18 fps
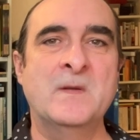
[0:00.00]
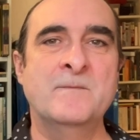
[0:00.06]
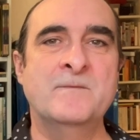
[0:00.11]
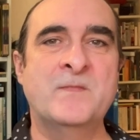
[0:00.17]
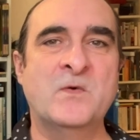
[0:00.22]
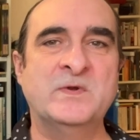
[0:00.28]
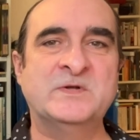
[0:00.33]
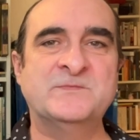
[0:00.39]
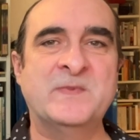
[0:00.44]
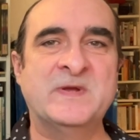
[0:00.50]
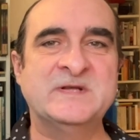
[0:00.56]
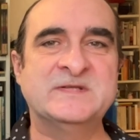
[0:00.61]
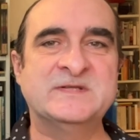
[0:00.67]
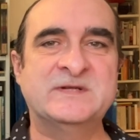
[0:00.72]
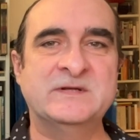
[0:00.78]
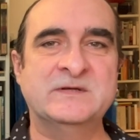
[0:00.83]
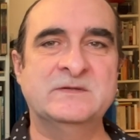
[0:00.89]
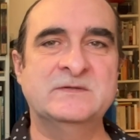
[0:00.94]
but which may
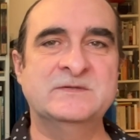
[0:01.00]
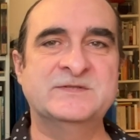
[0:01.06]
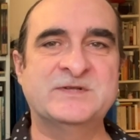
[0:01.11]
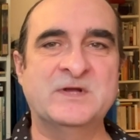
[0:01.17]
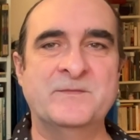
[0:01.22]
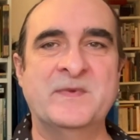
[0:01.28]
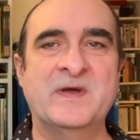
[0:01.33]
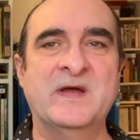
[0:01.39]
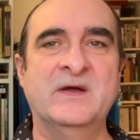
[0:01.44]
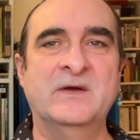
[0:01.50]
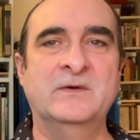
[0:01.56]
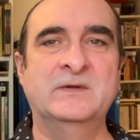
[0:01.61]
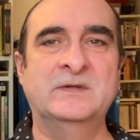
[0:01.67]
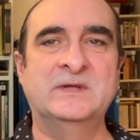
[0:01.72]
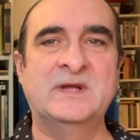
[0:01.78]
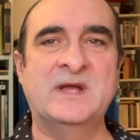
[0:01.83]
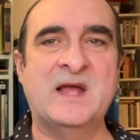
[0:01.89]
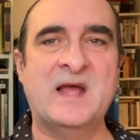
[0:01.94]
still somehow
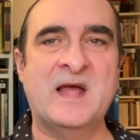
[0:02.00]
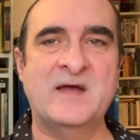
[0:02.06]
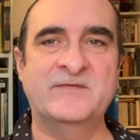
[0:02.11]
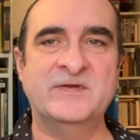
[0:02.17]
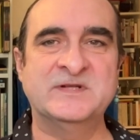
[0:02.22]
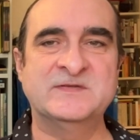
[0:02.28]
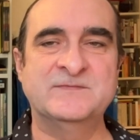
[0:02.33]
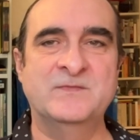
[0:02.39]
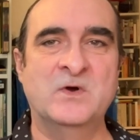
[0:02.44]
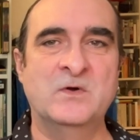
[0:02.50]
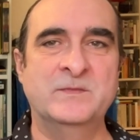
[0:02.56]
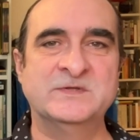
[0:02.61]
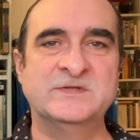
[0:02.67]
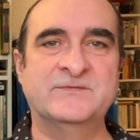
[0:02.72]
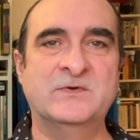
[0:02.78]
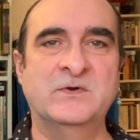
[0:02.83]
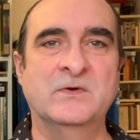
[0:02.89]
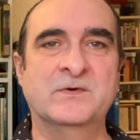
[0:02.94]
have its moment
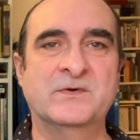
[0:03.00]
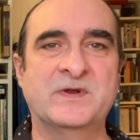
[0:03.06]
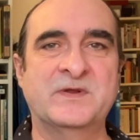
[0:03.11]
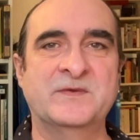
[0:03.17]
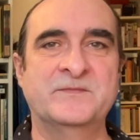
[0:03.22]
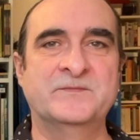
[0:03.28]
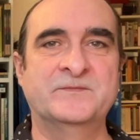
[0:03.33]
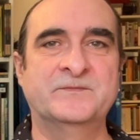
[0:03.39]
of glory.